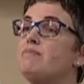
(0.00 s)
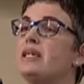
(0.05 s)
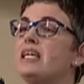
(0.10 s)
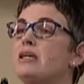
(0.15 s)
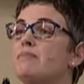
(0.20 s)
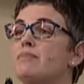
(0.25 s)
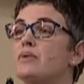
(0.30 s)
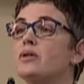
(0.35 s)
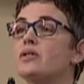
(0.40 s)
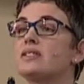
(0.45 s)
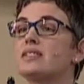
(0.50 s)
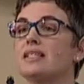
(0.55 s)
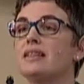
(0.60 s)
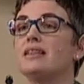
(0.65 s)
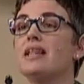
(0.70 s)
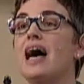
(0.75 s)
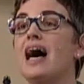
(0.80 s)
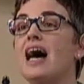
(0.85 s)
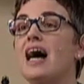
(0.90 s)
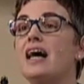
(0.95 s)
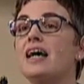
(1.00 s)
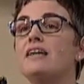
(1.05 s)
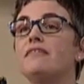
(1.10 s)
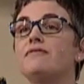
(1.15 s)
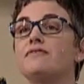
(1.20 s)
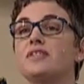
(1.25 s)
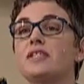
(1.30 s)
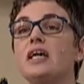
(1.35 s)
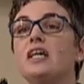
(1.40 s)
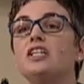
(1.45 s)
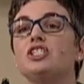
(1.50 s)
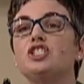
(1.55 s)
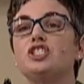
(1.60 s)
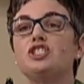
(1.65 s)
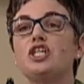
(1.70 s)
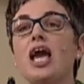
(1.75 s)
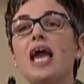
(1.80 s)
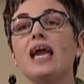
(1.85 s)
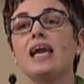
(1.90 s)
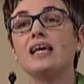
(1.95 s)
people's lives
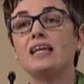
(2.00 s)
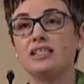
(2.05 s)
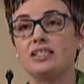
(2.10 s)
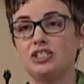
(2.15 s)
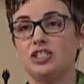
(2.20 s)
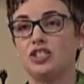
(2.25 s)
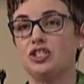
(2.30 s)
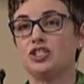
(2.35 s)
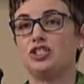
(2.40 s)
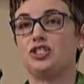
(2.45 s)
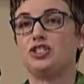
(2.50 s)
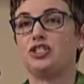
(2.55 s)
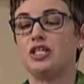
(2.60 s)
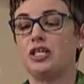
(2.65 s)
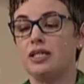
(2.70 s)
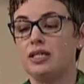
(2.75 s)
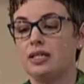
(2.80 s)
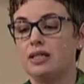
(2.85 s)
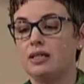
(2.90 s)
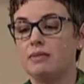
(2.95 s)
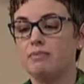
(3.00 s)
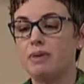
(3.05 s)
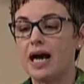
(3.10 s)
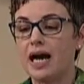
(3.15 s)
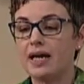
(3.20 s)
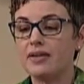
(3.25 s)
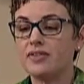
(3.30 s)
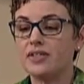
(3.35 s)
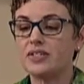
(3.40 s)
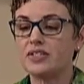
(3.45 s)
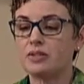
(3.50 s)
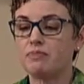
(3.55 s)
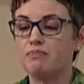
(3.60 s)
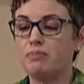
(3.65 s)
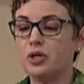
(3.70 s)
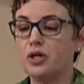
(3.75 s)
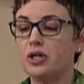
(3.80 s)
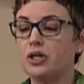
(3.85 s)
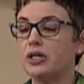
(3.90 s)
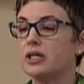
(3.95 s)
changed by this
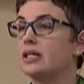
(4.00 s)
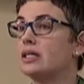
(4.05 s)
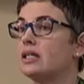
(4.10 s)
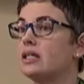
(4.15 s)
book.